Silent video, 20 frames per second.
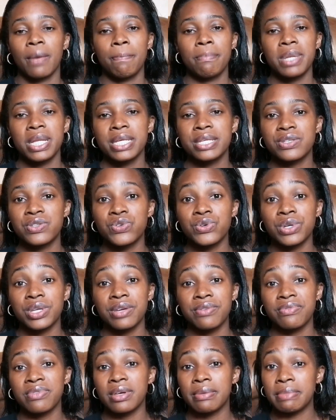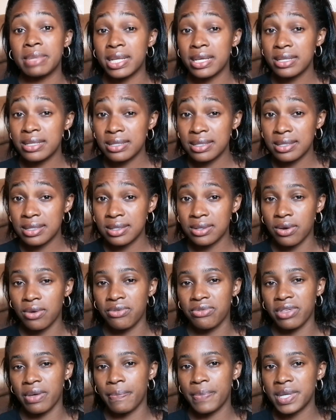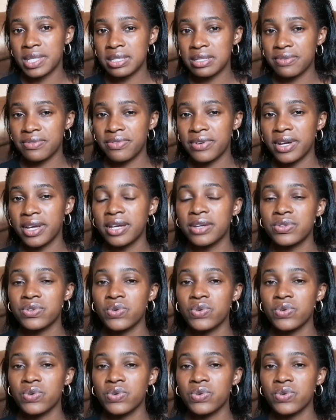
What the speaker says: please do give them less of the pacifier,